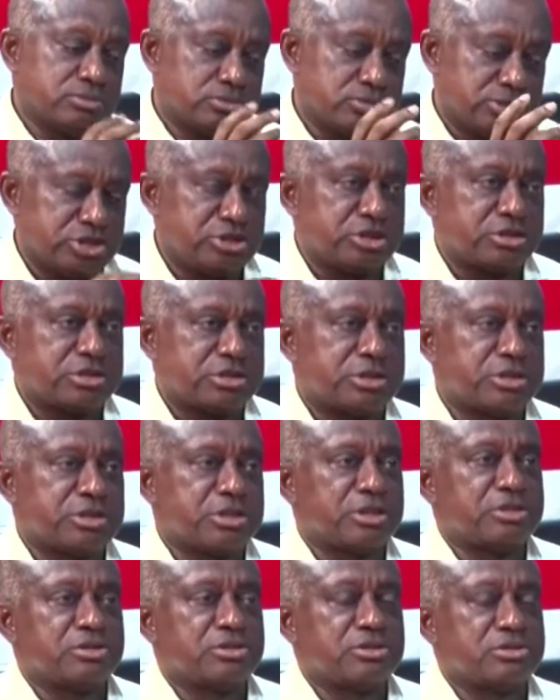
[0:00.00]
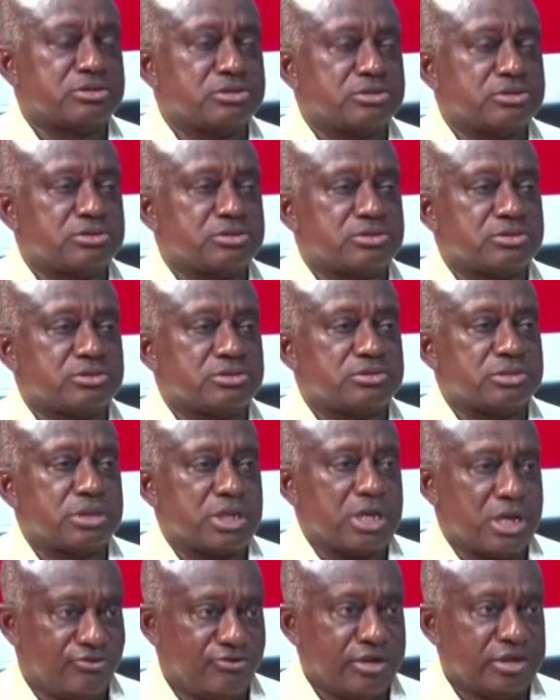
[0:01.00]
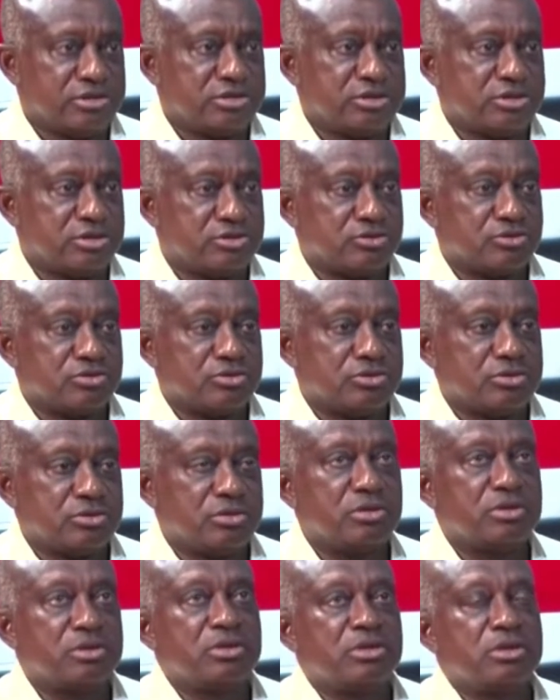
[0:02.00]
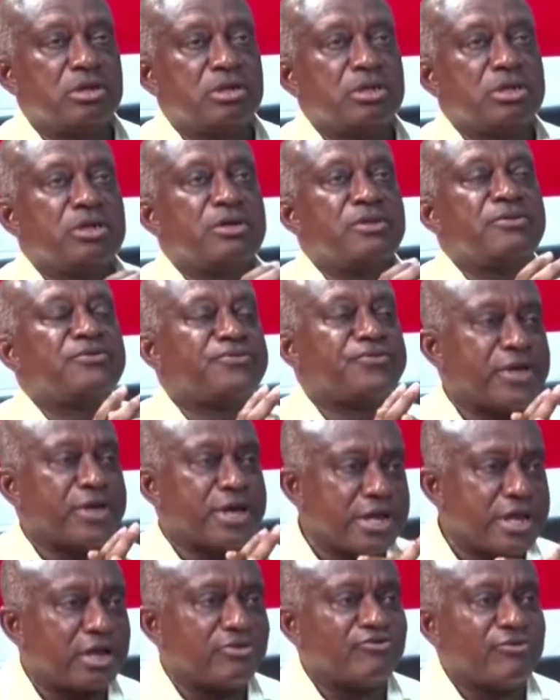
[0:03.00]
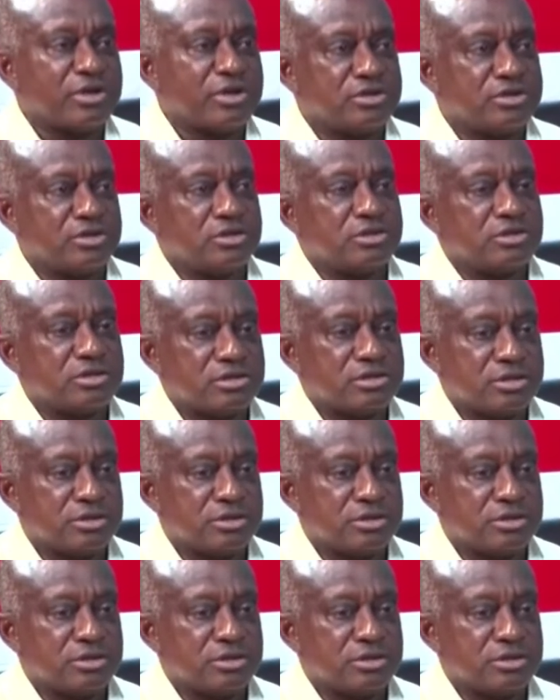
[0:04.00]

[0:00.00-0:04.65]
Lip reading: The second advantage no. Third advantage ni se.